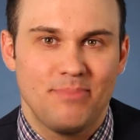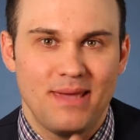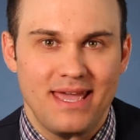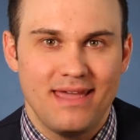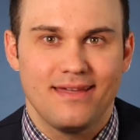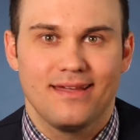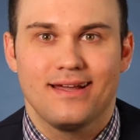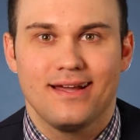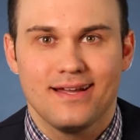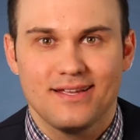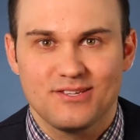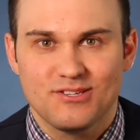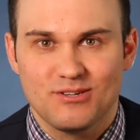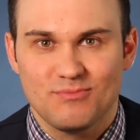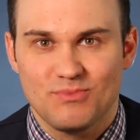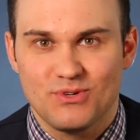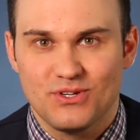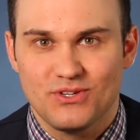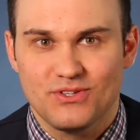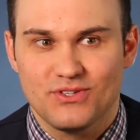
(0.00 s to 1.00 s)
paying
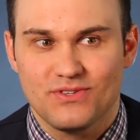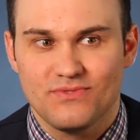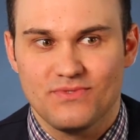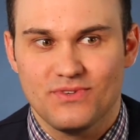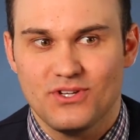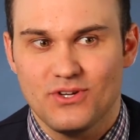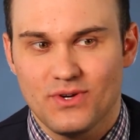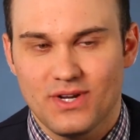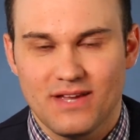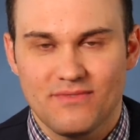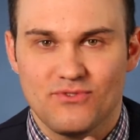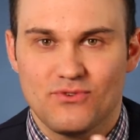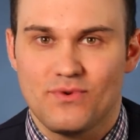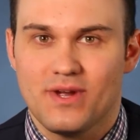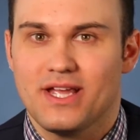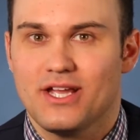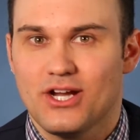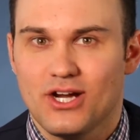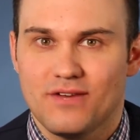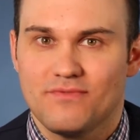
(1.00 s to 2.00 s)
customers if you don't have the
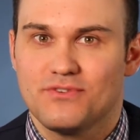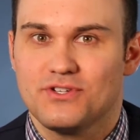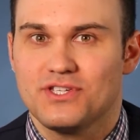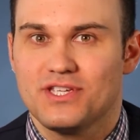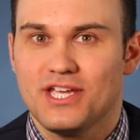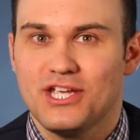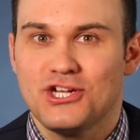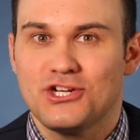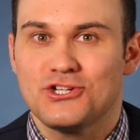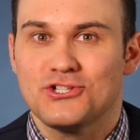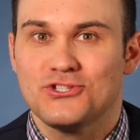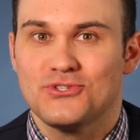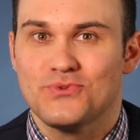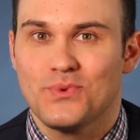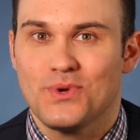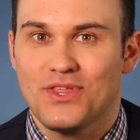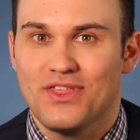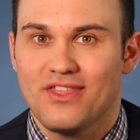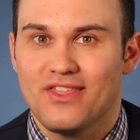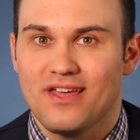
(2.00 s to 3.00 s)
right conversations
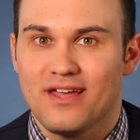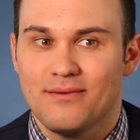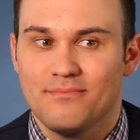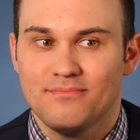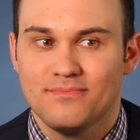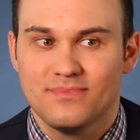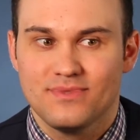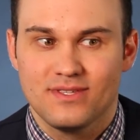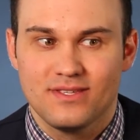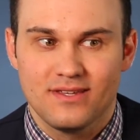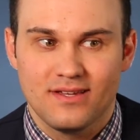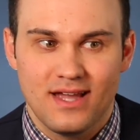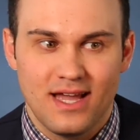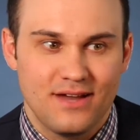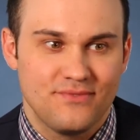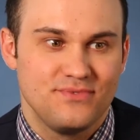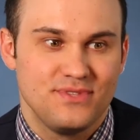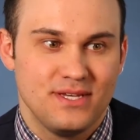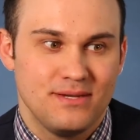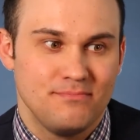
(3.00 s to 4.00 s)
with them to
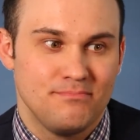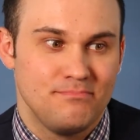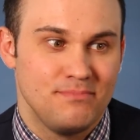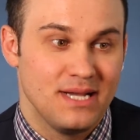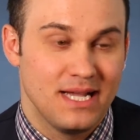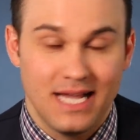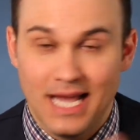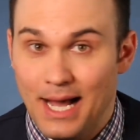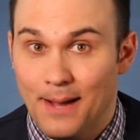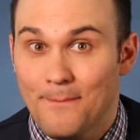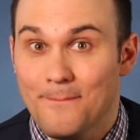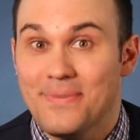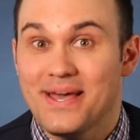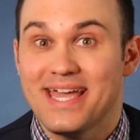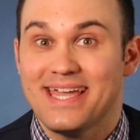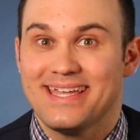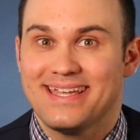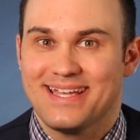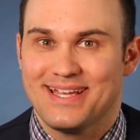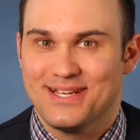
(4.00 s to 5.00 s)
have them become
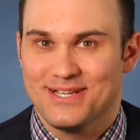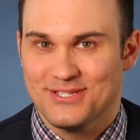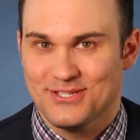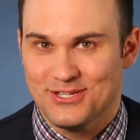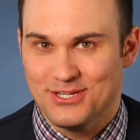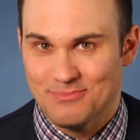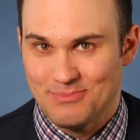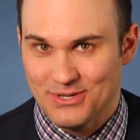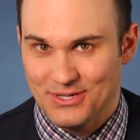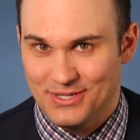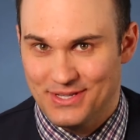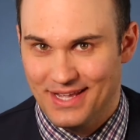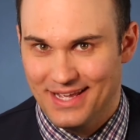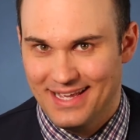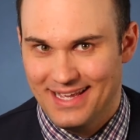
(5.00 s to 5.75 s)
paying customers?